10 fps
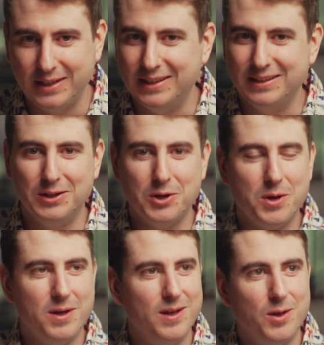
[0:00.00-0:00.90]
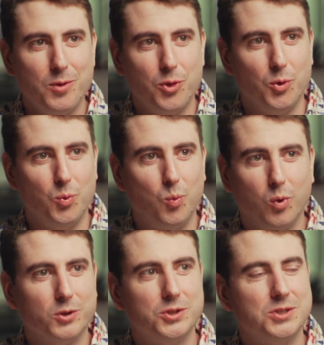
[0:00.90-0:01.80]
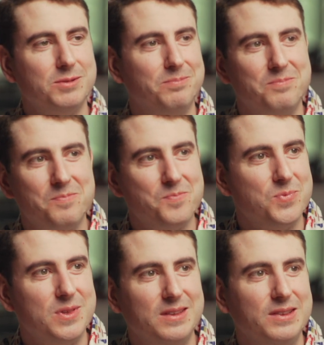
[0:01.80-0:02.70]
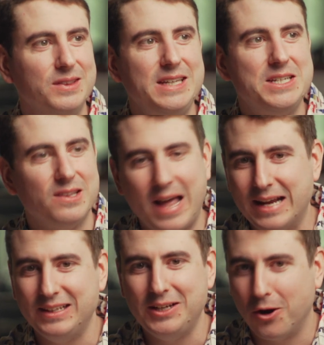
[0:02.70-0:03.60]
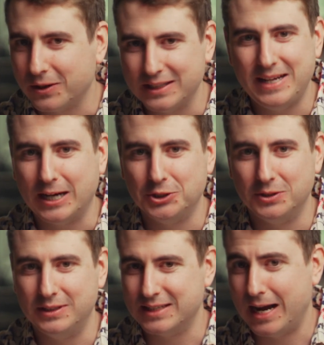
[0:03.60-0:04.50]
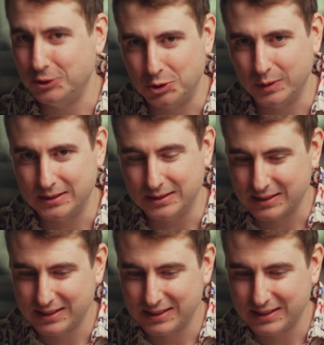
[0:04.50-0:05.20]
in the worst least likely architecture design choices. Well,